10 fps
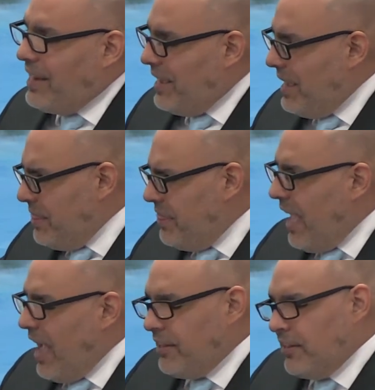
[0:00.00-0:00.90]
And
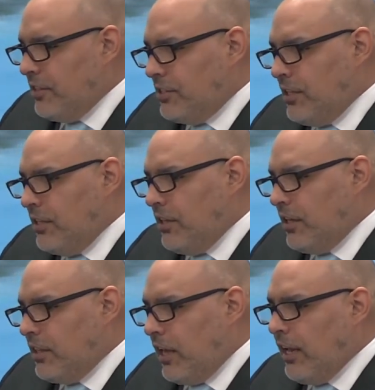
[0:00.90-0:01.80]
in that, this,
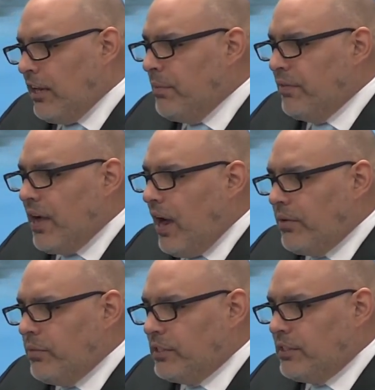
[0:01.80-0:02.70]
the kingdom of
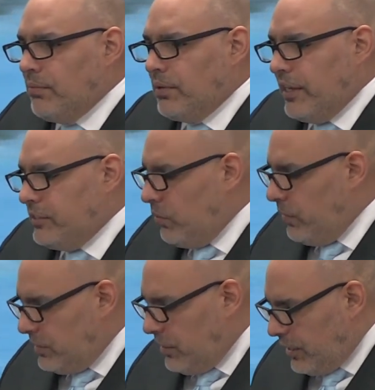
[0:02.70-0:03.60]
God was symbolized.
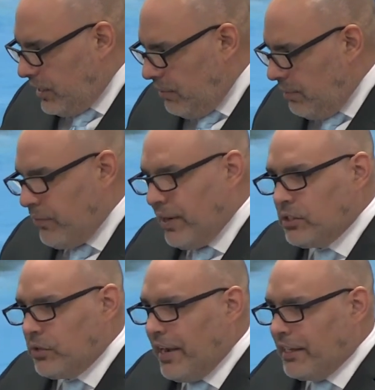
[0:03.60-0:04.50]
The ones that are going to be
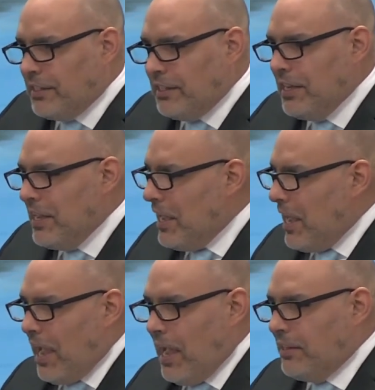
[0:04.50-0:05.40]
resurrected
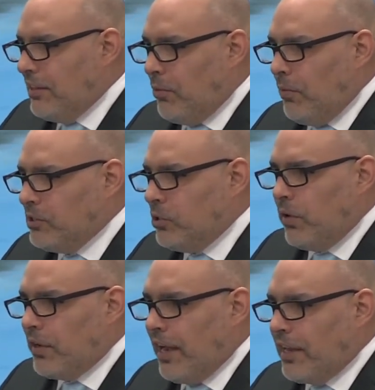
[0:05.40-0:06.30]
and the ones
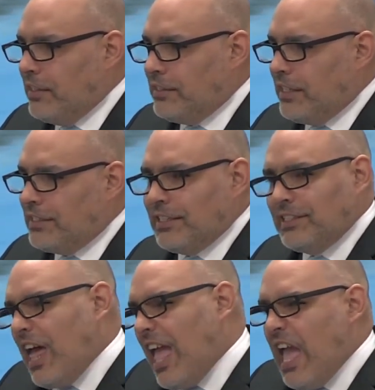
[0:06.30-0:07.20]
who are not going to taste.
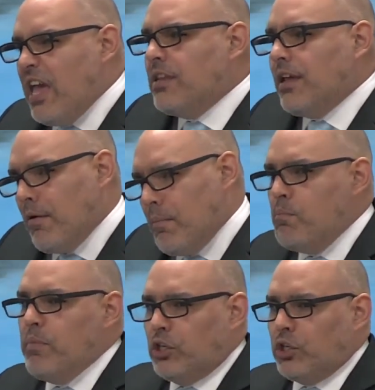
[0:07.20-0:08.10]
That's the end
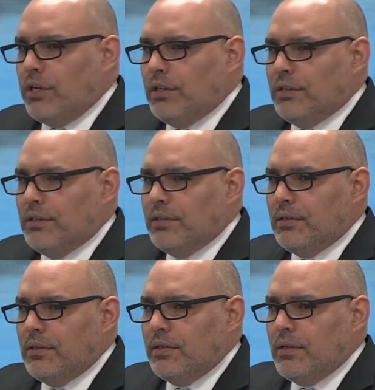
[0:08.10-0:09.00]
mission,
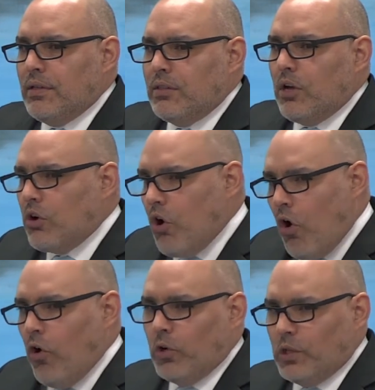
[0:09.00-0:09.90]
the
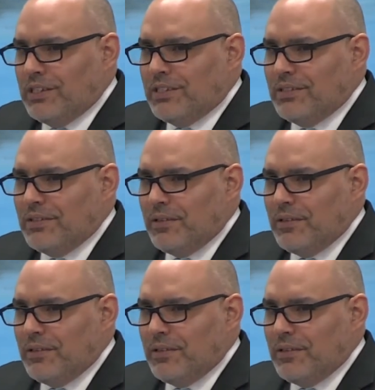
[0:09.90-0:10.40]
goal.